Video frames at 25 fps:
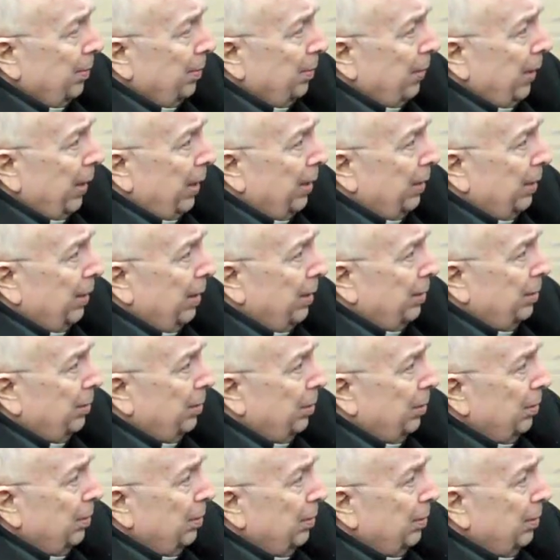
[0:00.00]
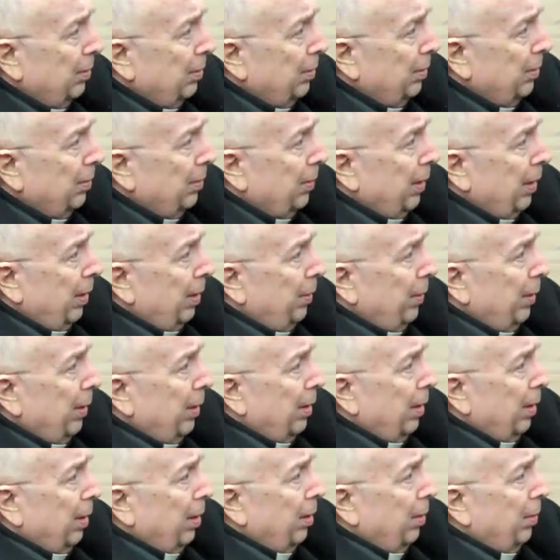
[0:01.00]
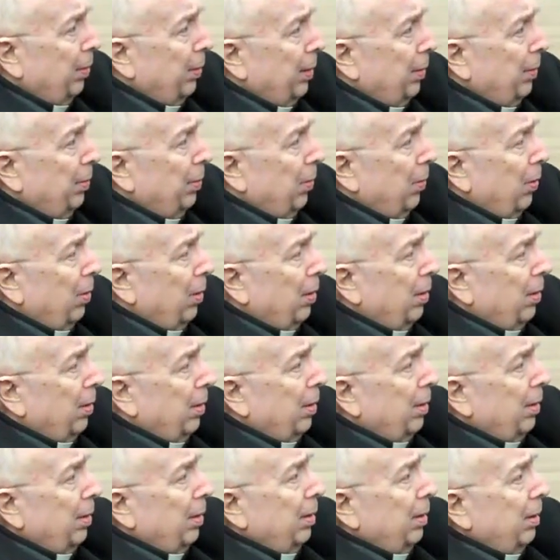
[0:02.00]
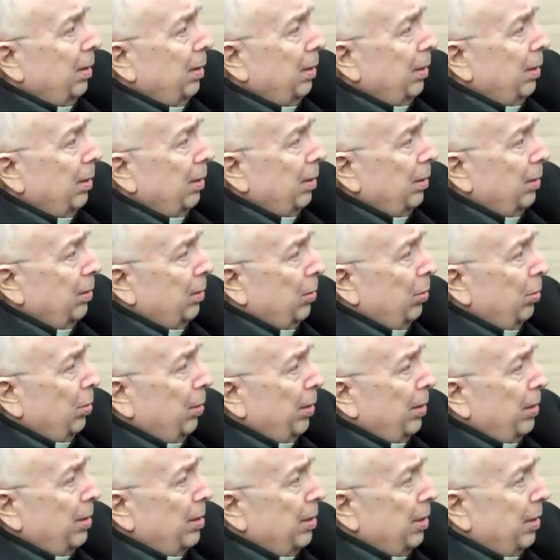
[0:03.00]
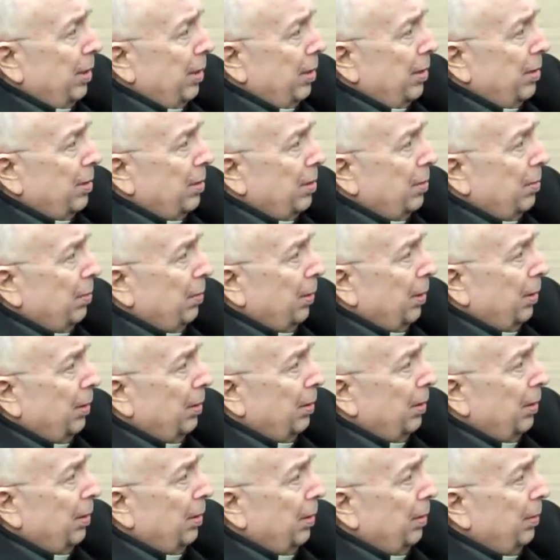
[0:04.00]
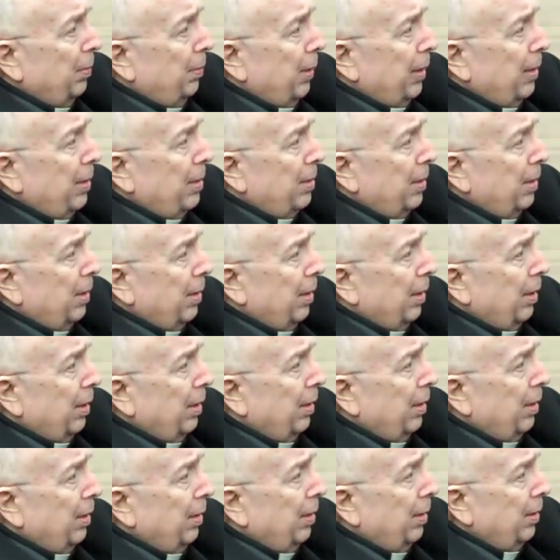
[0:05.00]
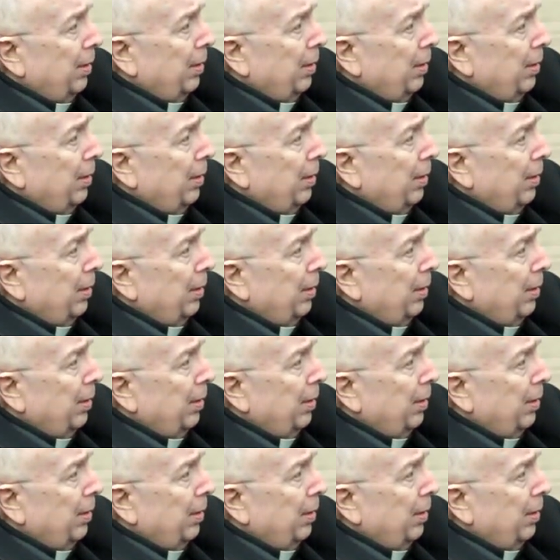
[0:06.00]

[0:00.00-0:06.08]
pay attention maybe a little bit more to these things. But basically,